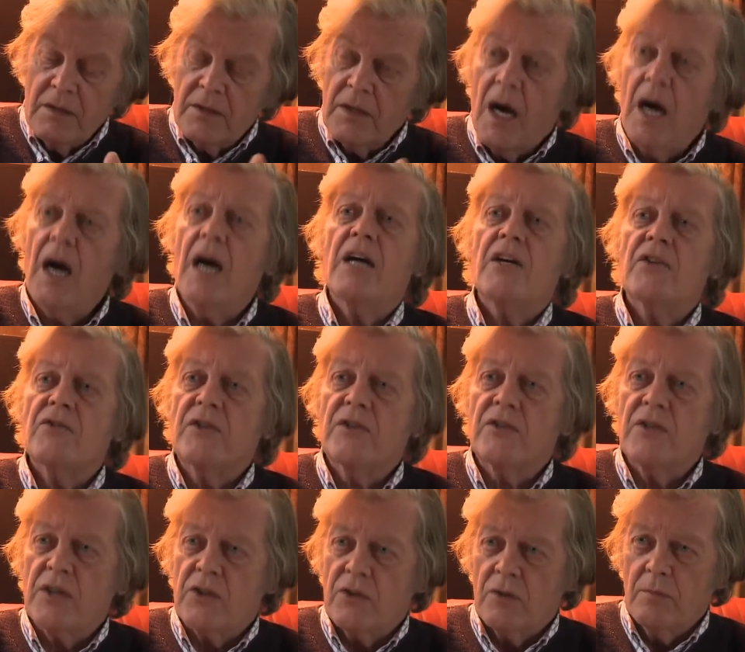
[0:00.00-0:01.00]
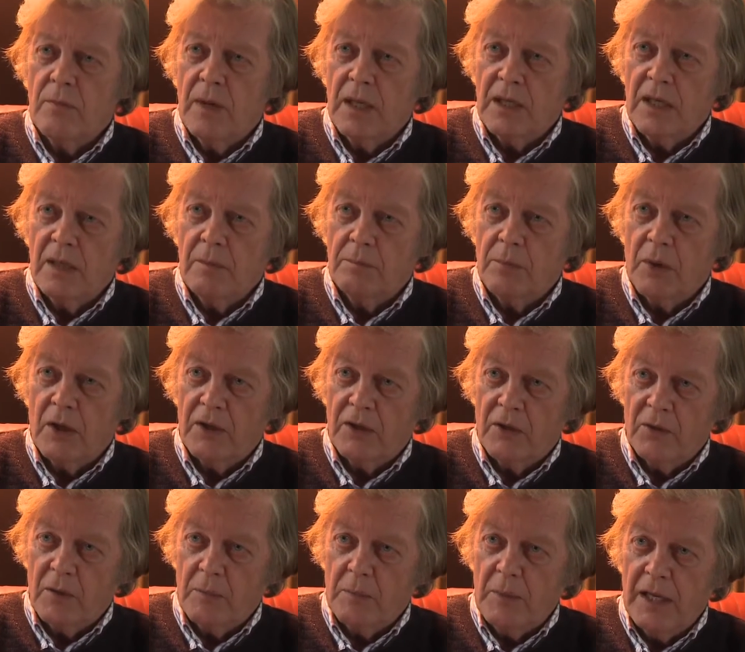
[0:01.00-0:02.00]
the highest decision-making body
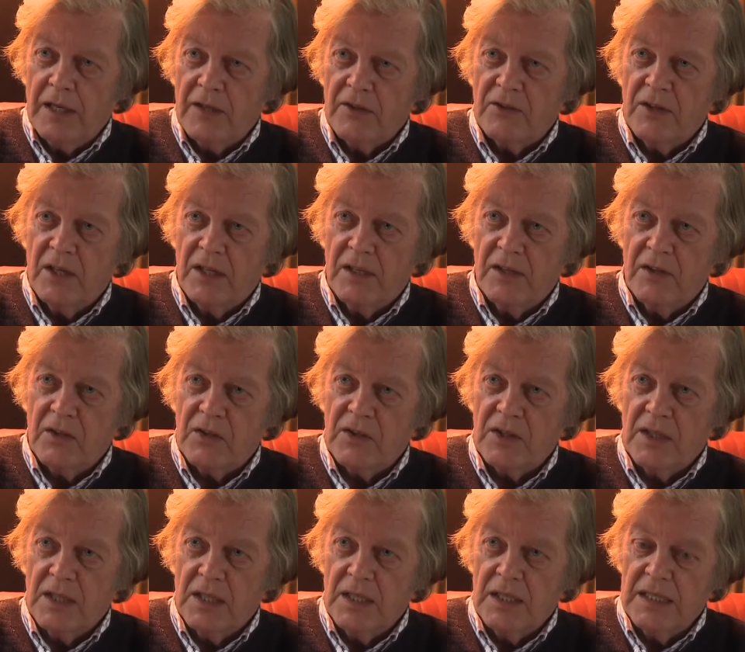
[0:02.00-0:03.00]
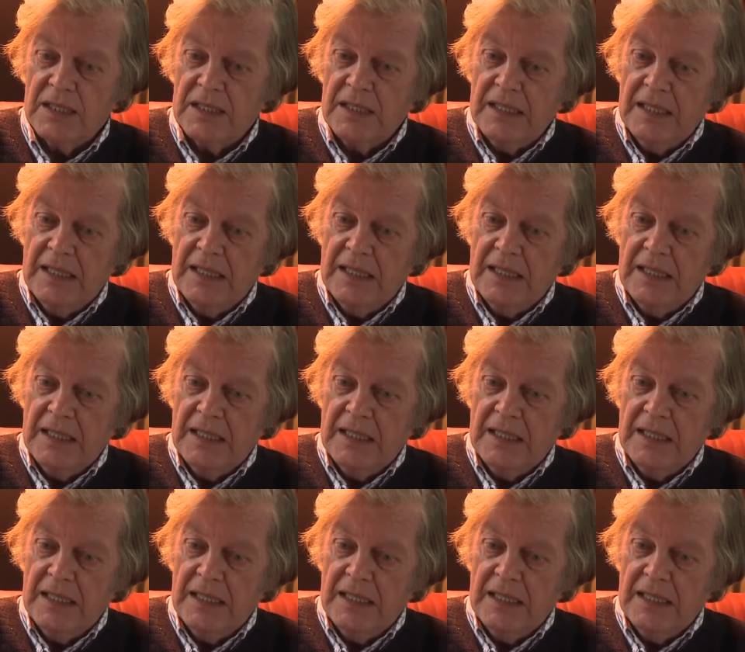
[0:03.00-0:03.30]
on the Palestinian side.